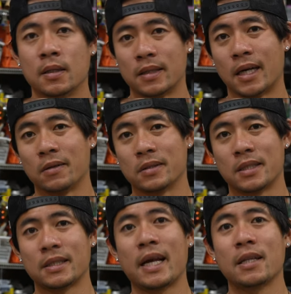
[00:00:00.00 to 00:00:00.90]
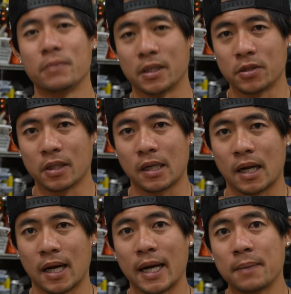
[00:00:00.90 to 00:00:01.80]
Now, since I had the main truck,
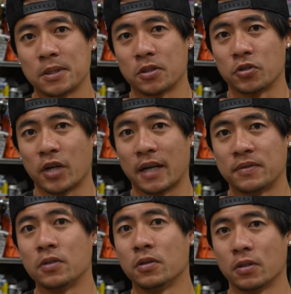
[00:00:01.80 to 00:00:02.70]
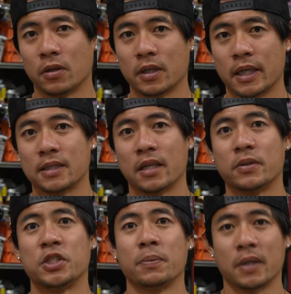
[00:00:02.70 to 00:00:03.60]
I opted to drive to New York instead
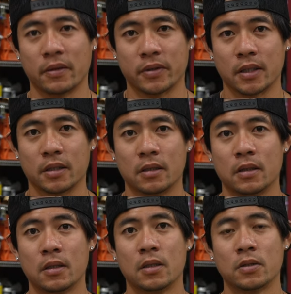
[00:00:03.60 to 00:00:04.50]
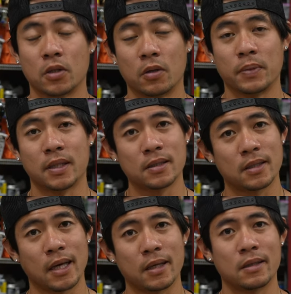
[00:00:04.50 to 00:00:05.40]
of shipping everything. So because
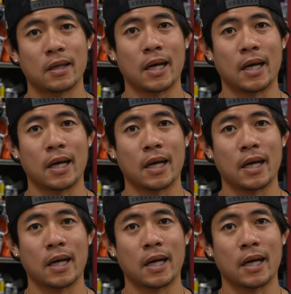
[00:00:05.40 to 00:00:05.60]
of that,